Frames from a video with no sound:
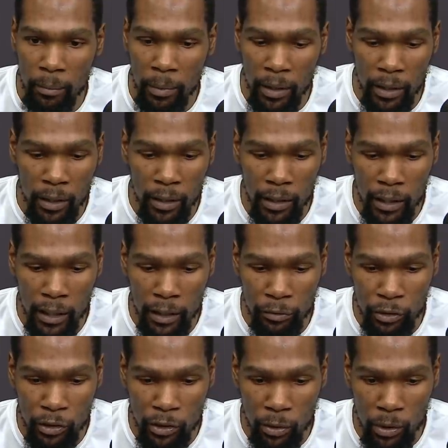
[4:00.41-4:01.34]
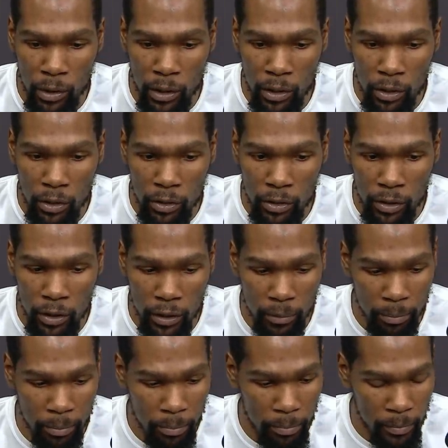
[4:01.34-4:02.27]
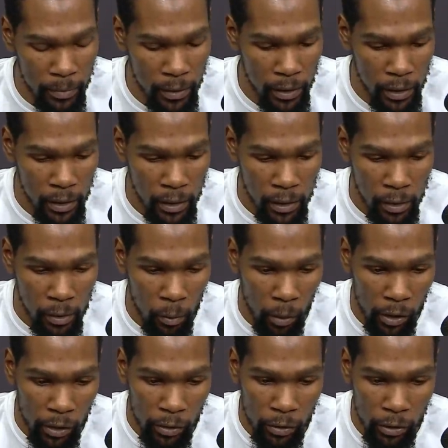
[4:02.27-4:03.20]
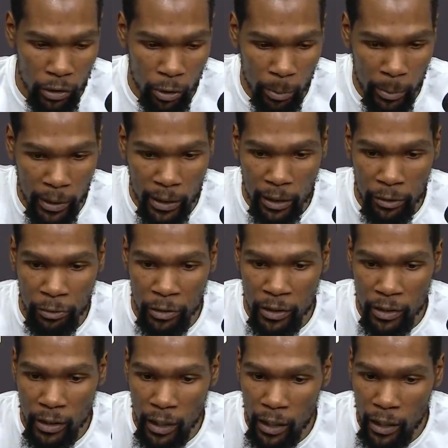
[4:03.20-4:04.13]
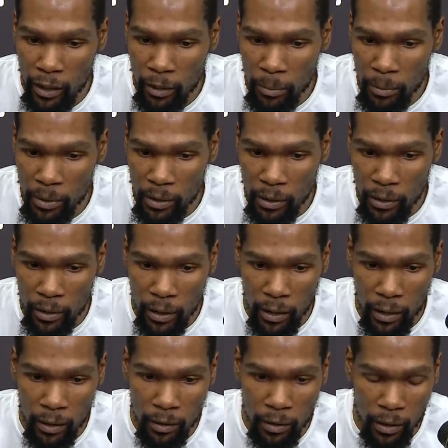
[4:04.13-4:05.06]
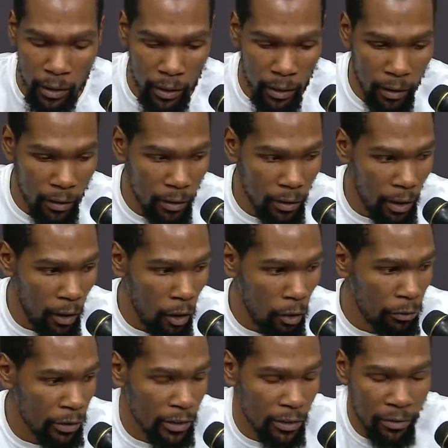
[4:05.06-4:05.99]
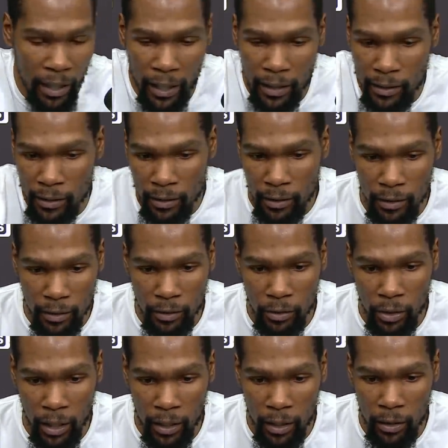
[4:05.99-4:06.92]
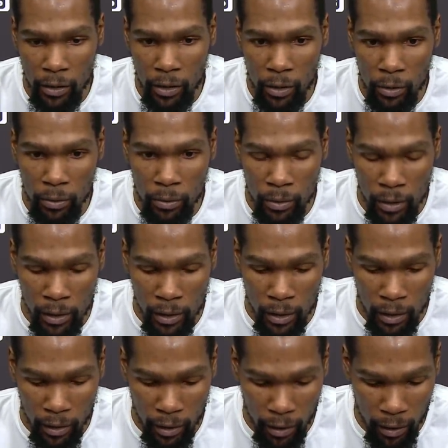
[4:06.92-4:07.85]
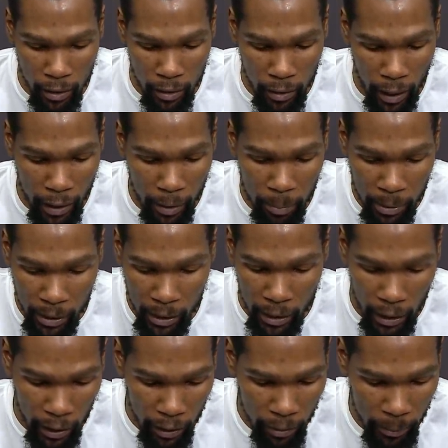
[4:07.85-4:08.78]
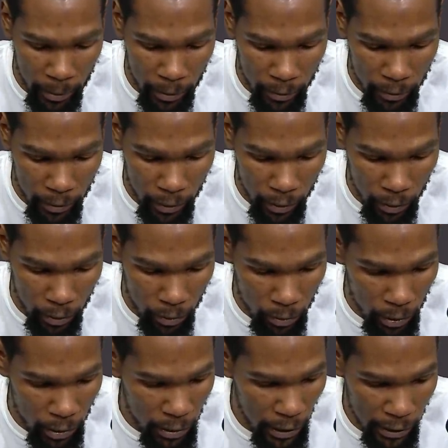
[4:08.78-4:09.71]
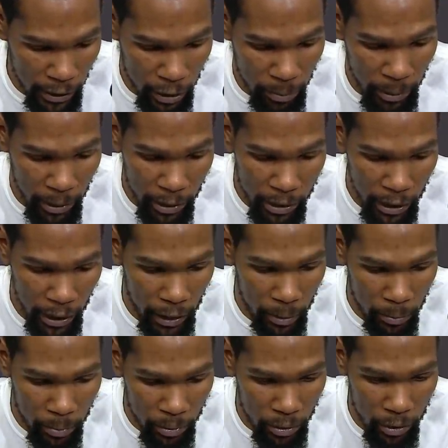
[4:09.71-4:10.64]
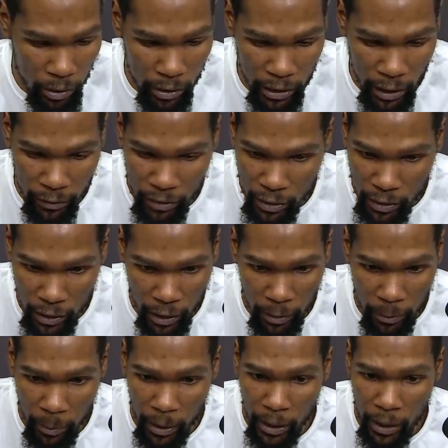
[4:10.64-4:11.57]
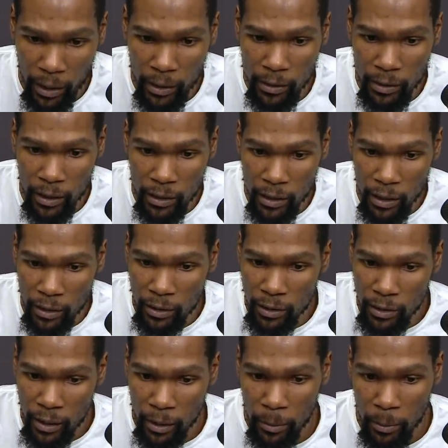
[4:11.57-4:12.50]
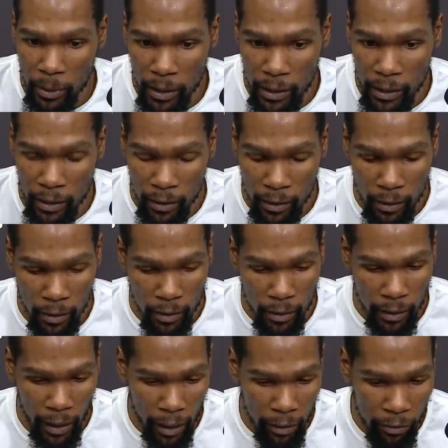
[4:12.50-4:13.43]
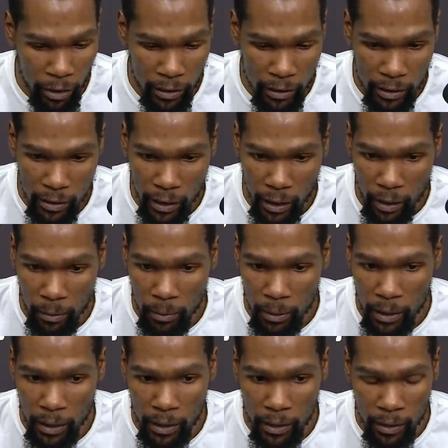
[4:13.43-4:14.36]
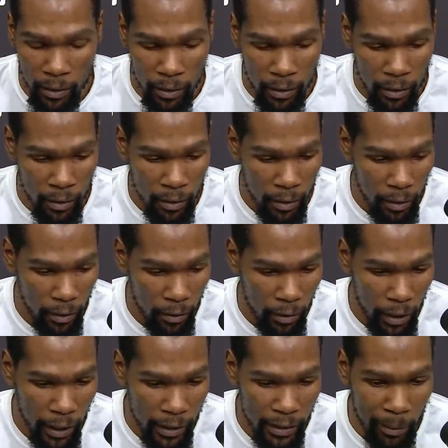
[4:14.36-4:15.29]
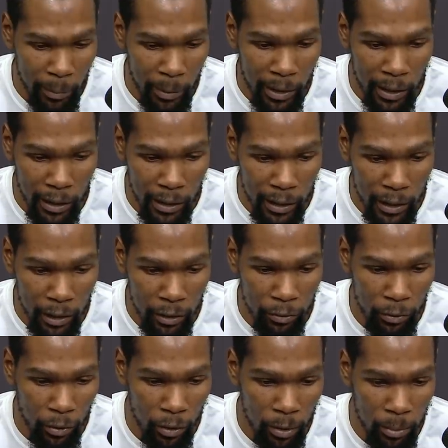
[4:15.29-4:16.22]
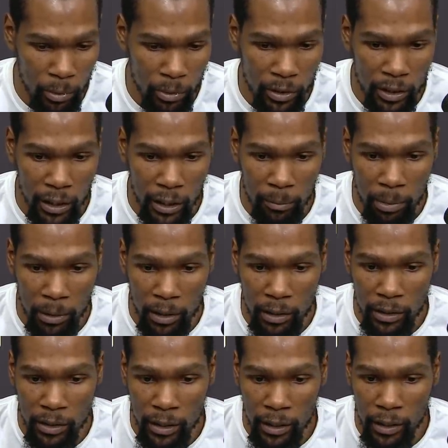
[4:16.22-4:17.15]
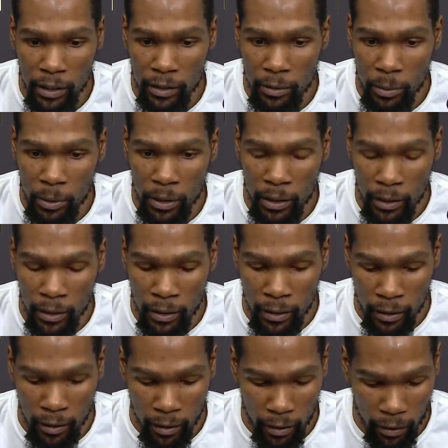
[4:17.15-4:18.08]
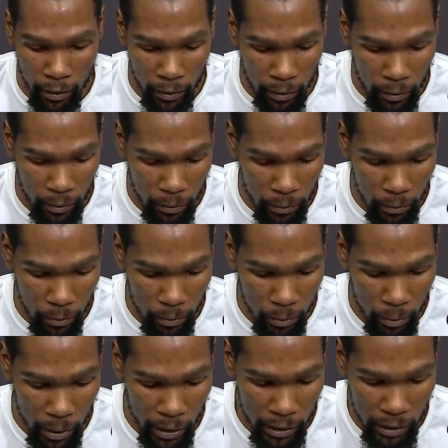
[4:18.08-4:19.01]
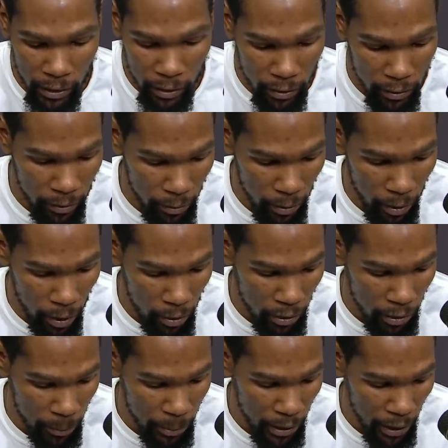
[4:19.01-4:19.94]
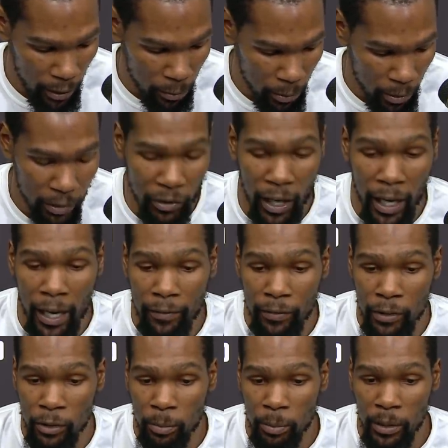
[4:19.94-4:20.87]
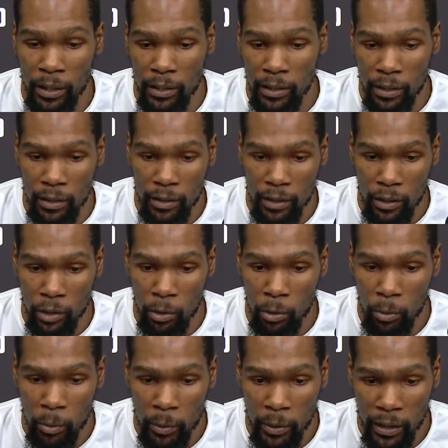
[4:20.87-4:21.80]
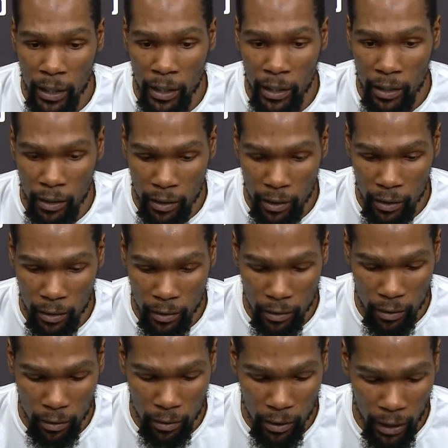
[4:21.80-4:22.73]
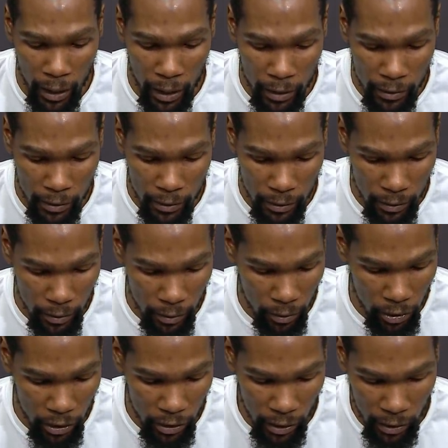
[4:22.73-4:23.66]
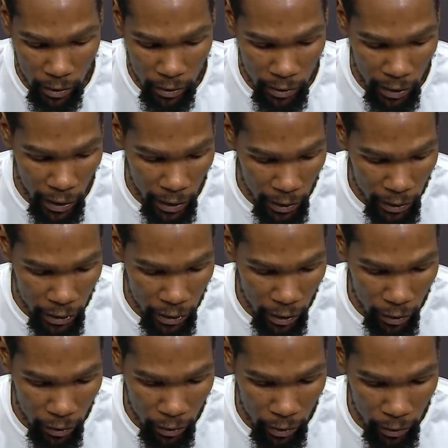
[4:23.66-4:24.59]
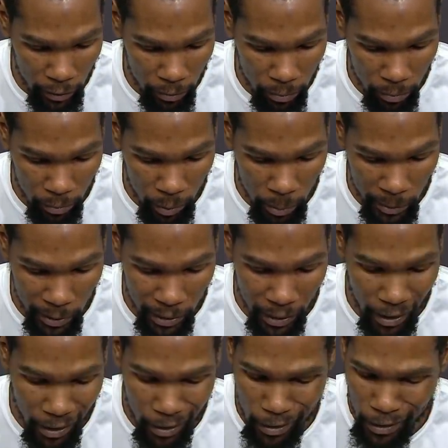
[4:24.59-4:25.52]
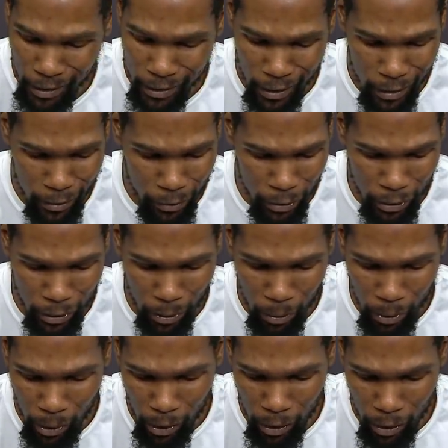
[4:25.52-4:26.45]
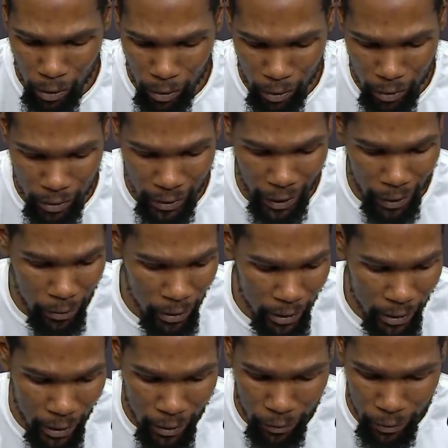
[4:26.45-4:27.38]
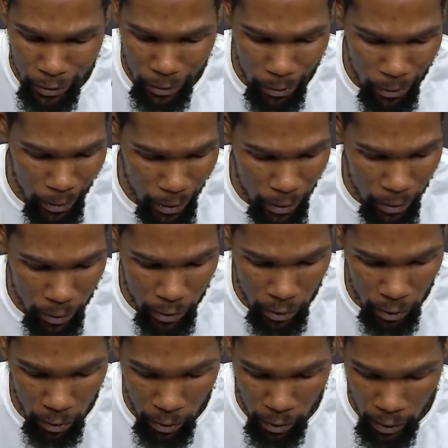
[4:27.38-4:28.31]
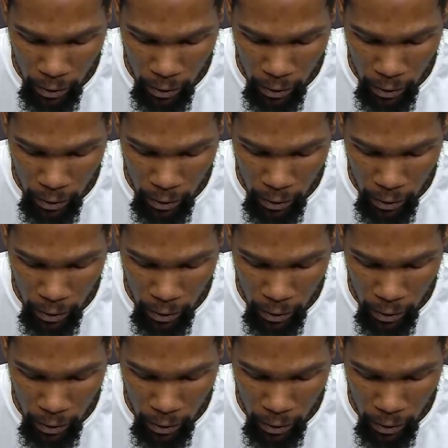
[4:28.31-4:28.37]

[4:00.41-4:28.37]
being in the league for so long, you didn't worked on so many different schemes and, and, and offensive actions, you kind of know uh, how to play the game. And, you know, it's not just me and James. Jeff's the same way. DJ's the same way. Kyrie's the same way. You know, guys that have been in the league for almost 10 plus years where, you know, we could just sometimes we don't even have to speak to, to know what we're thinking. And, and, you know, guys are, you know, just understanding each other. And we've been studying each other for so long, scouting each other for so long. So